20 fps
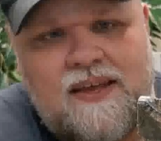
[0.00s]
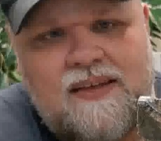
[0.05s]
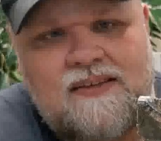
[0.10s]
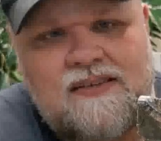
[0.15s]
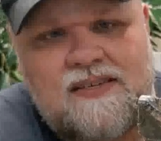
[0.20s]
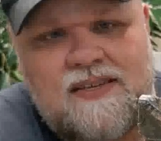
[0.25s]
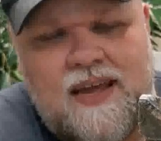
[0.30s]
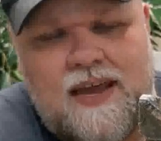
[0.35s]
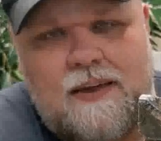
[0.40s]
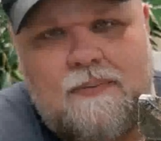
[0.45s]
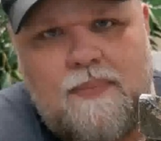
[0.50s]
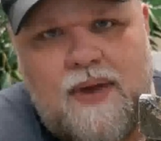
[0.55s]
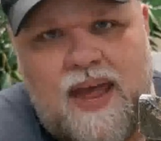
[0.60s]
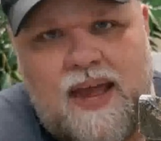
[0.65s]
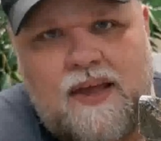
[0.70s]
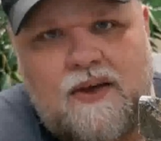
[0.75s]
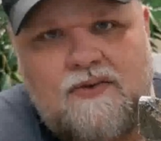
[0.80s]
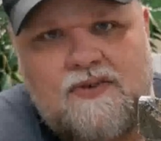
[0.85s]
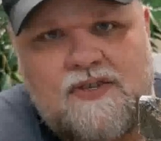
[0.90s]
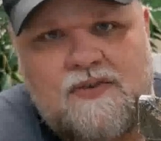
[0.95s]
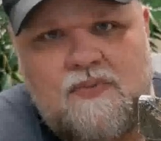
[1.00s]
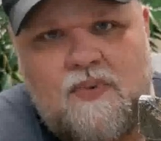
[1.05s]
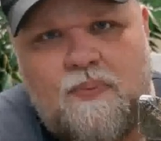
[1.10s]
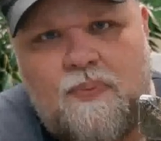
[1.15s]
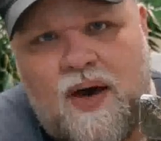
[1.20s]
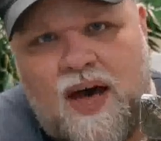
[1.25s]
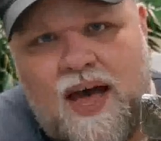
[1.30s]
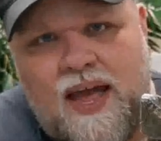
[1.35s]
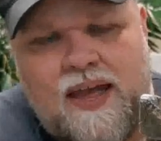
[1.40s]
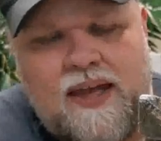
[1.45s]
things like mangoes and
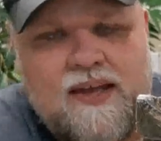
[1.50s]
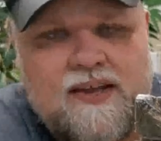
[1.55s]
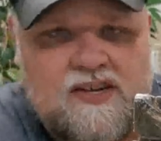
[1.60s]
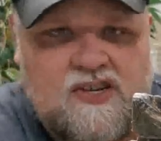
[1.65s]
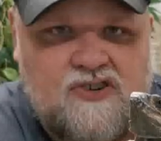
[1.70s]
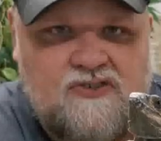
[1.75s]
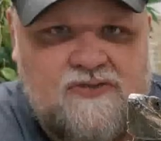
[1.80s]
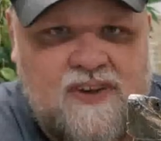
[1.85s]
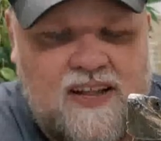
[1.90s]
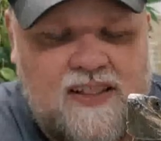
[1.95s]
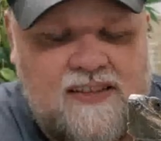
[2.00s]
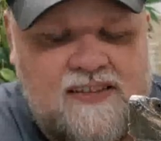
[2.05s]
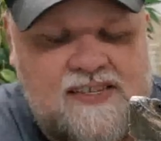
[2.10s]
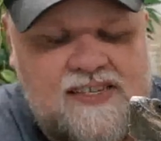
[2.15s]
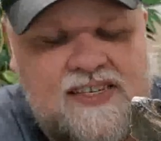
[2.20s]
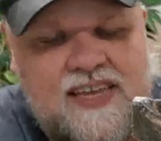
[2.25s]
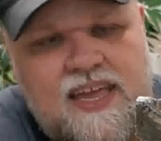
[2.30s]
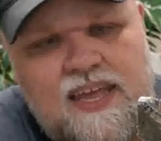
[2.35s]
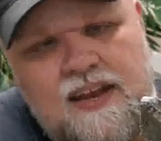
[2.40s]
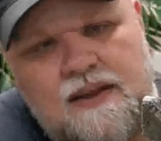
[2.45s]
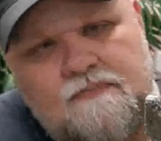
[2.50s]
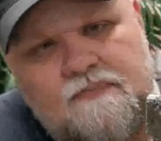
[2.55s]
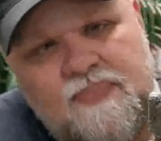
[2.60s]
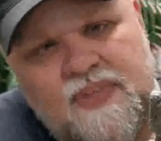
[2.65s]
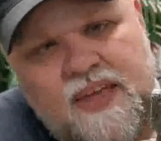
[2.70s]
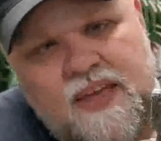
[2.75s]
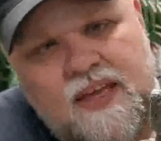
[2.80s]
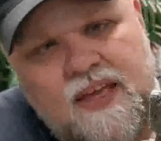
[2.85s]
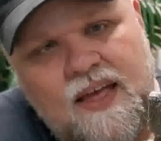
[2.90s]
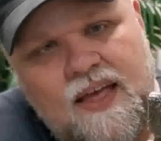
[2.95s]
papaya and shred the skin.